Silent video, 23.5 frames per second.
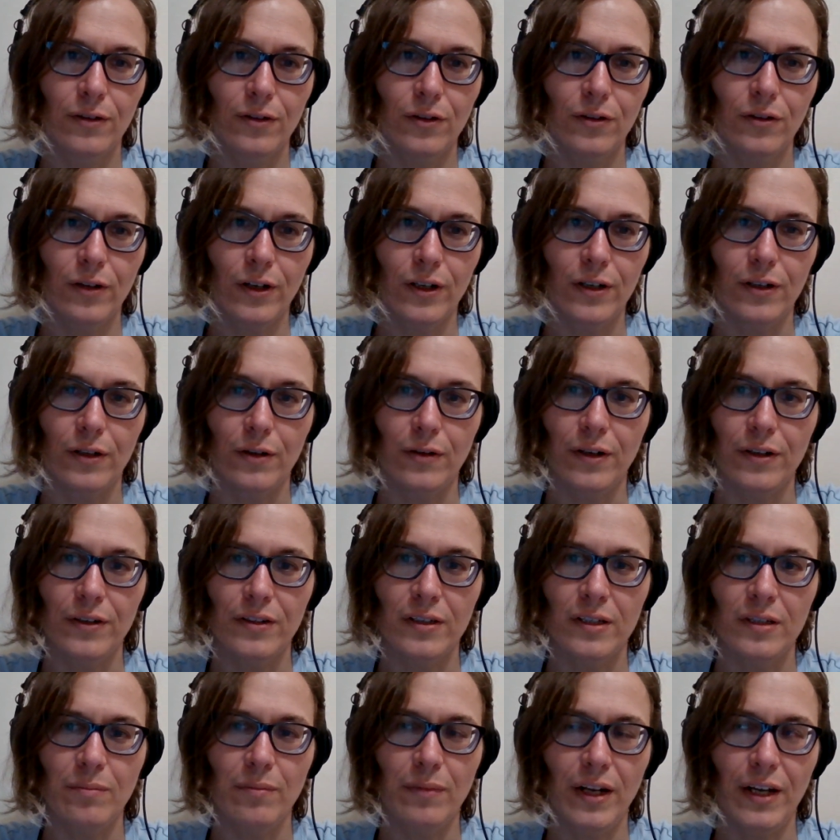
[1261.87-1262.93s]
tried to question
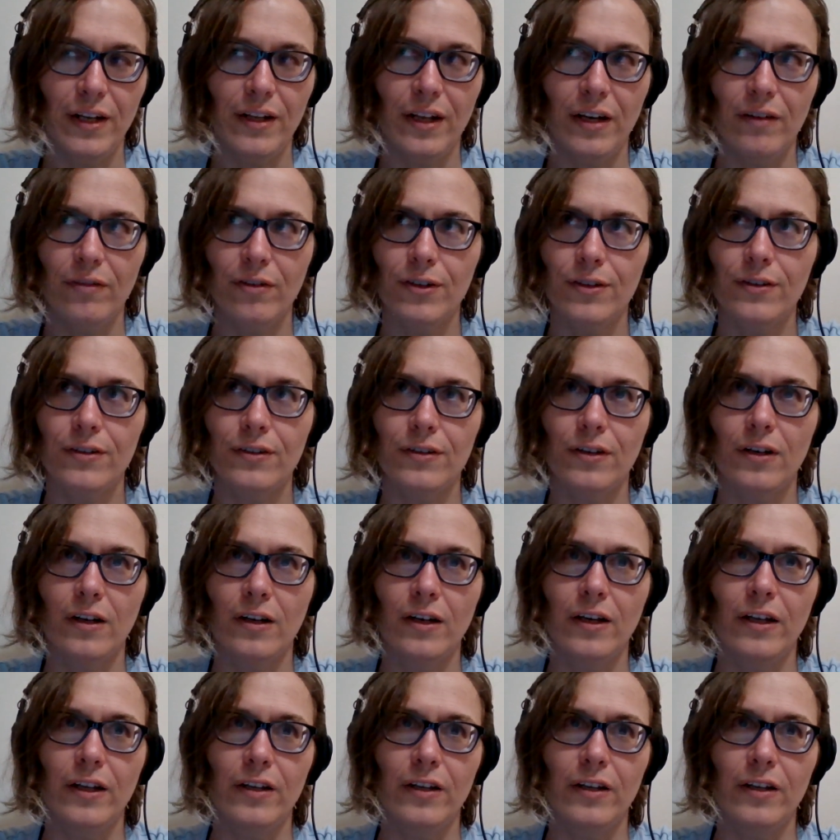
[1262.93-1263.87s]
them, but I never saw it